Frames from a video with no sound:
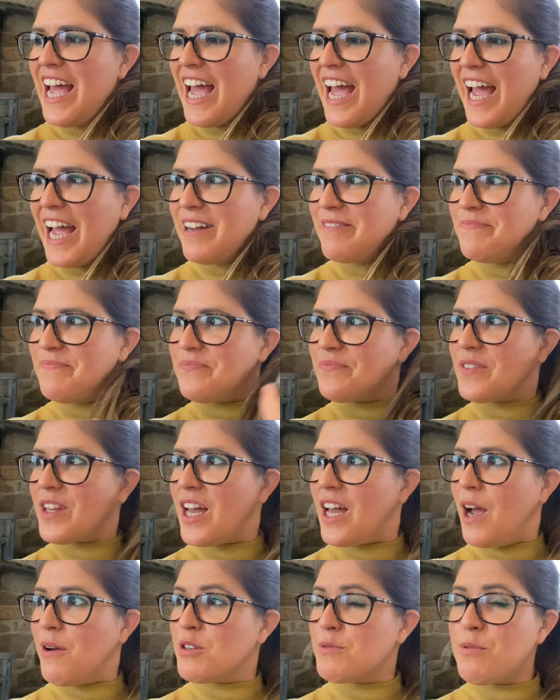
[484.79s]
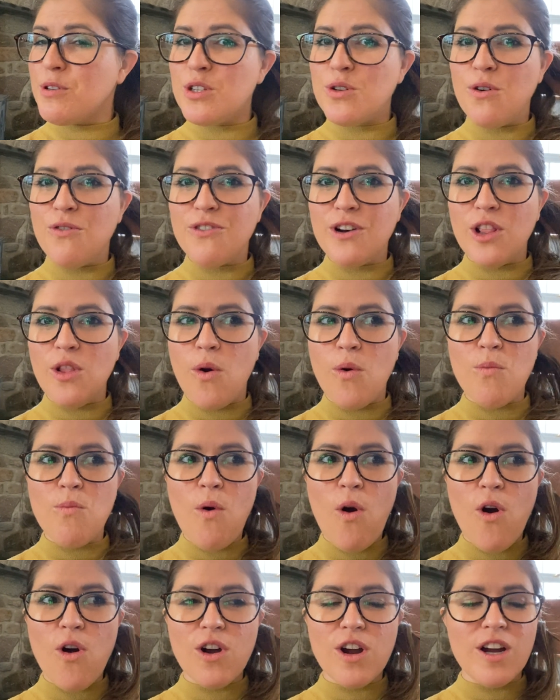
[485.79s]
I was supposed to go for a long
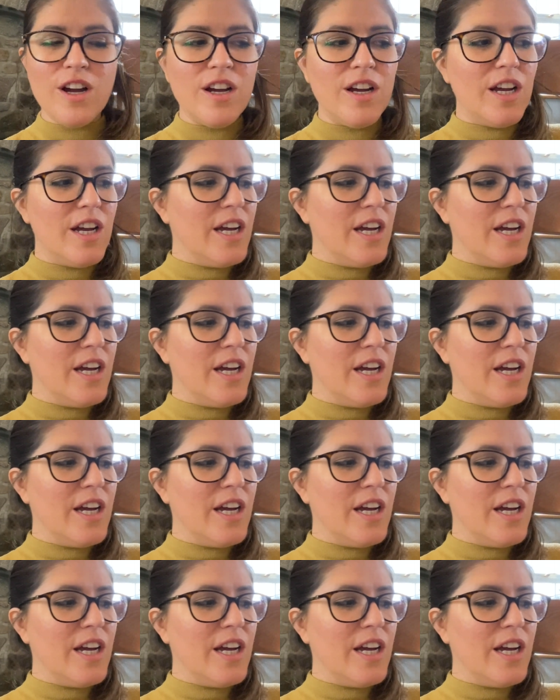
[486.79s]
walk